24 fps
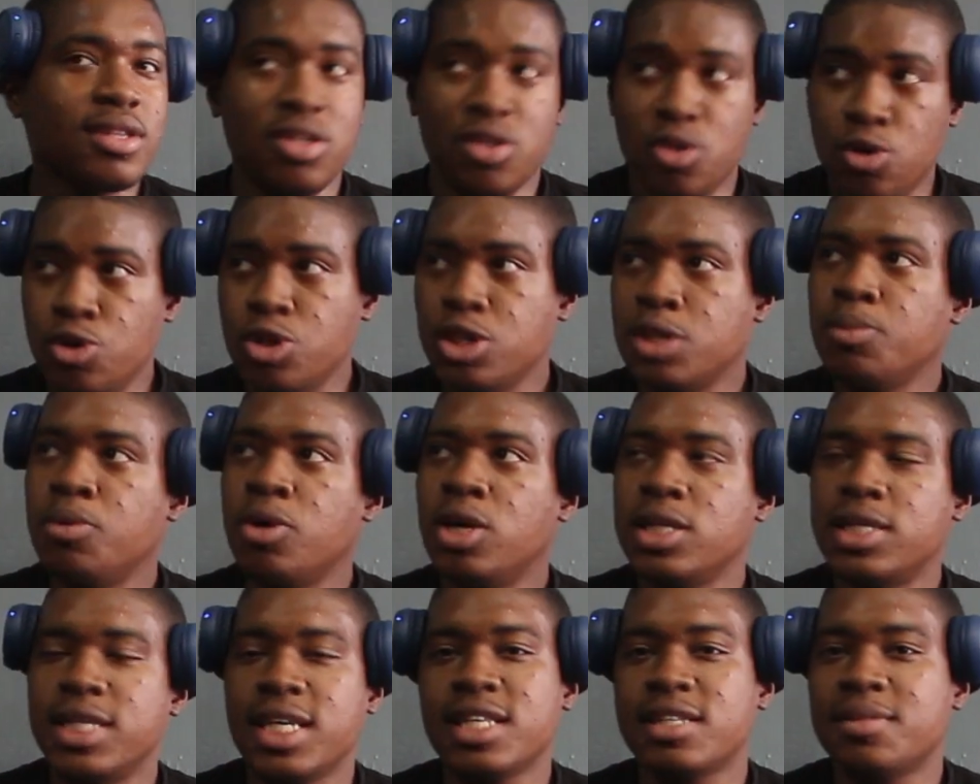Those
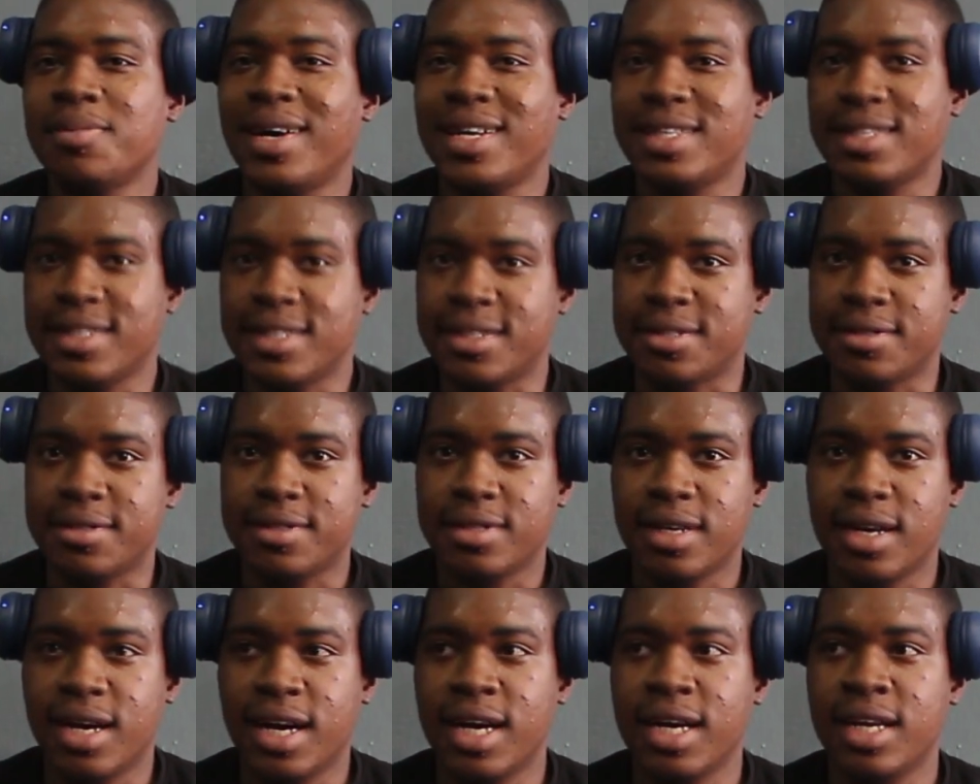small things matter,
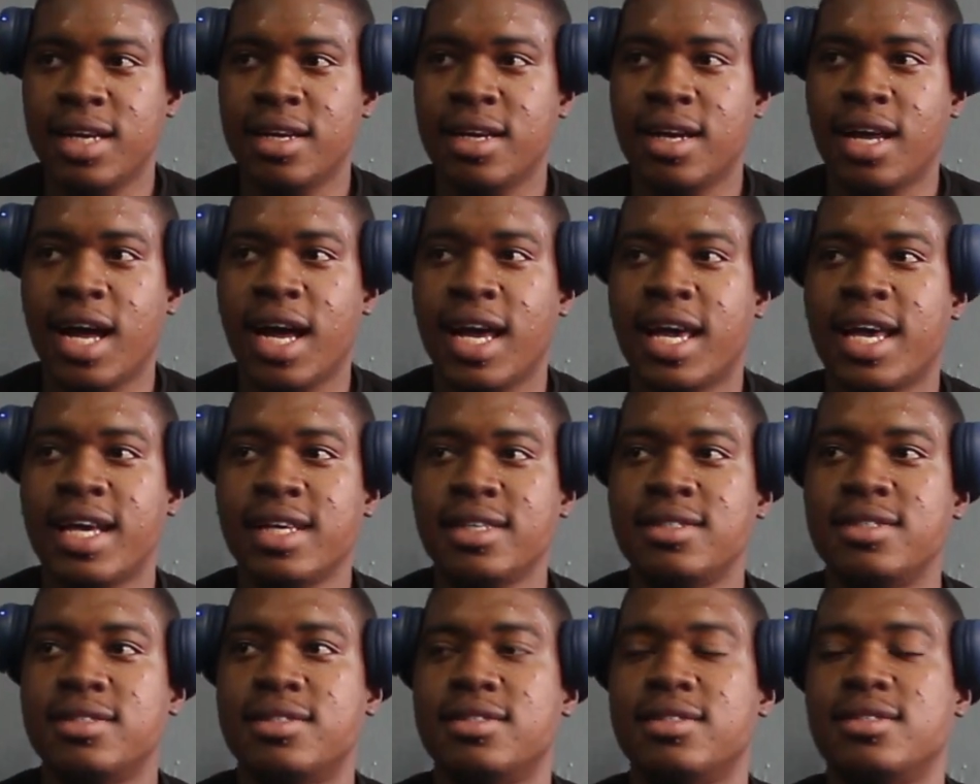and I
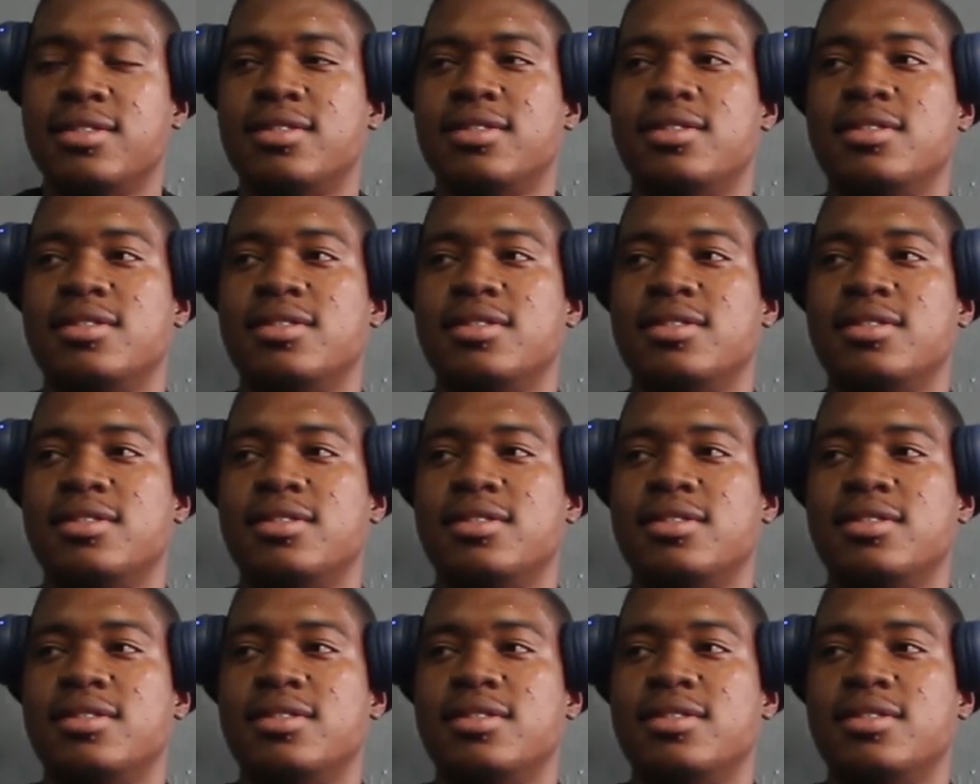guess